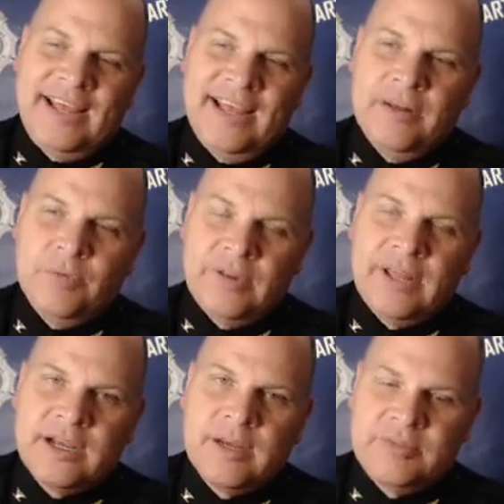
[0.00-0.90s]
And where
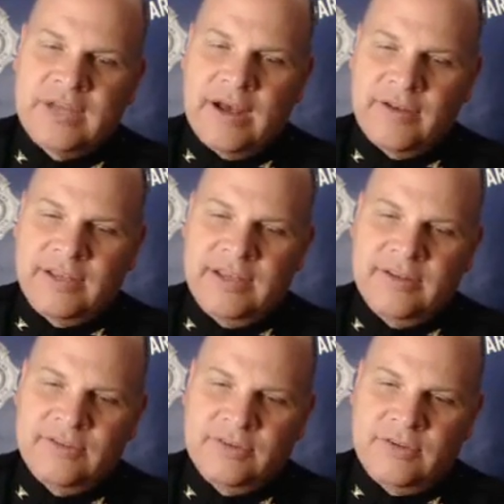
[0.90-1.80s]
that comes out
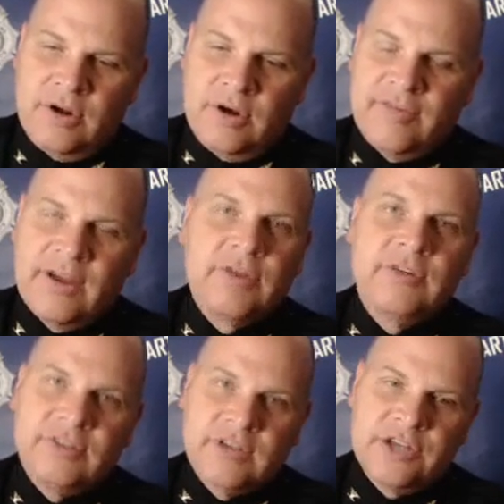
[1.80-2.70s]
is our final
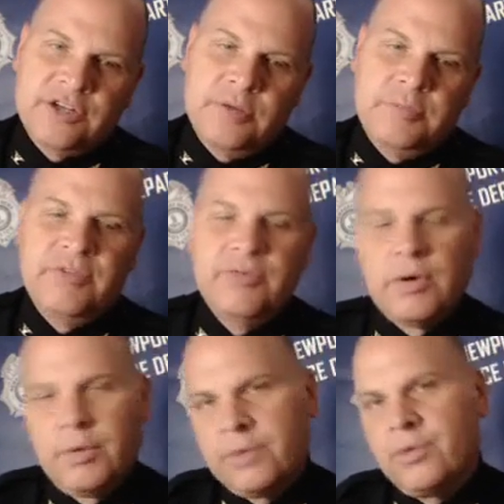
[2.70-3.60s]
discussion
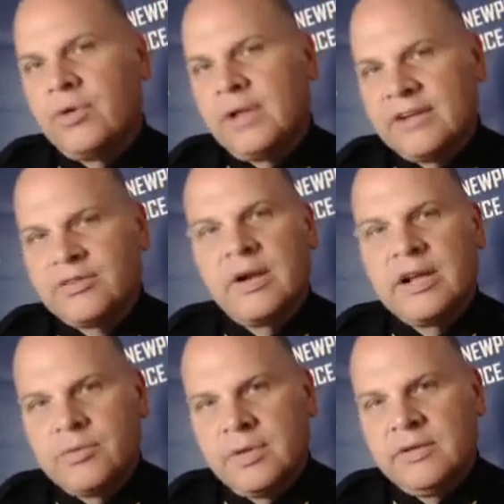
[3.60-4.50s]
before a recruit class
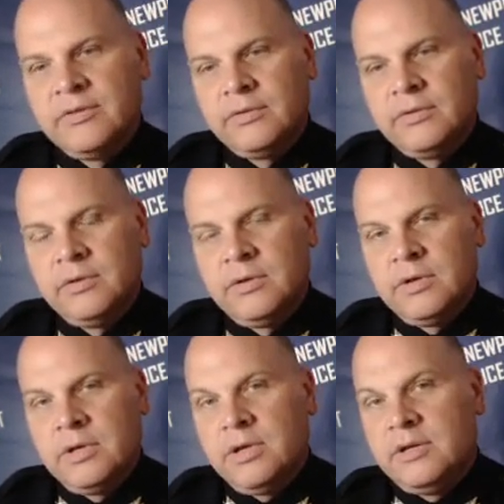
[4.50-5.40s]
graduates.
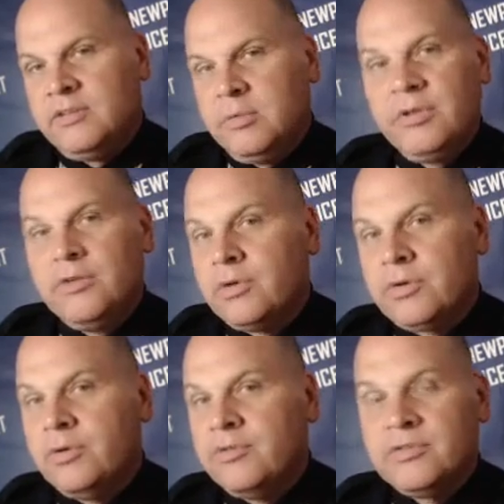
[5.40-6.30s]
Some of those
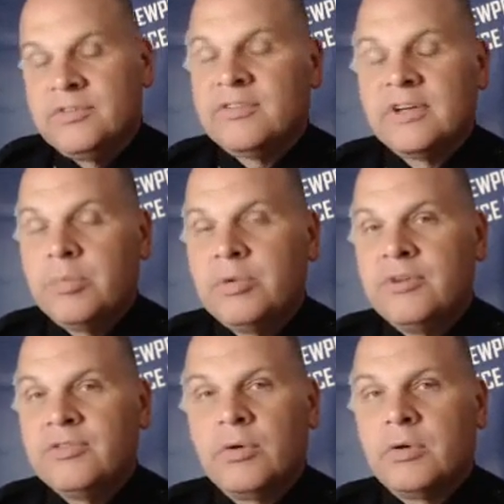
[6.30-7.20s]
recruits are just a couple
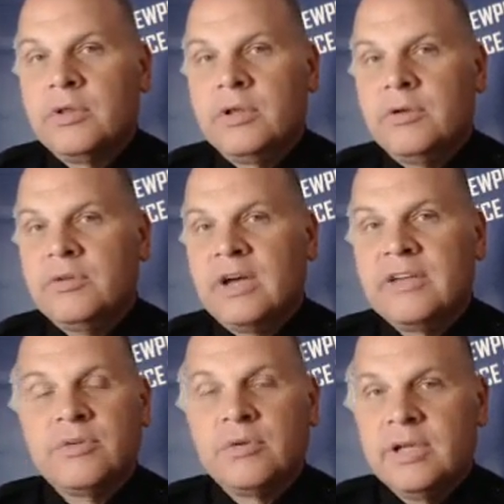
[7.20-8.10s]
years older than those high
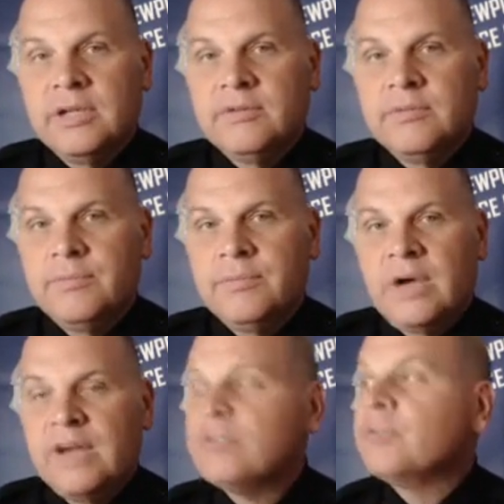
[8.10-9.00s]
school kids,
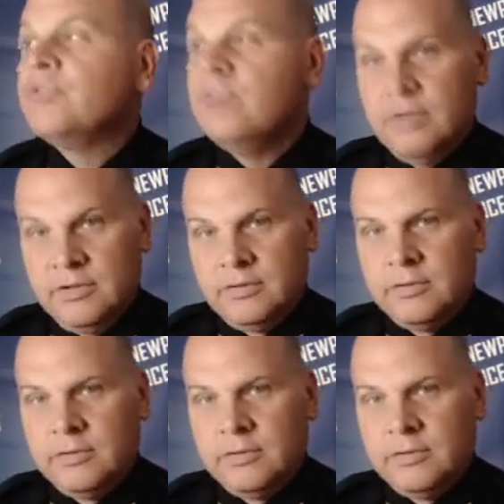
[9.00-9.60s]
high school students.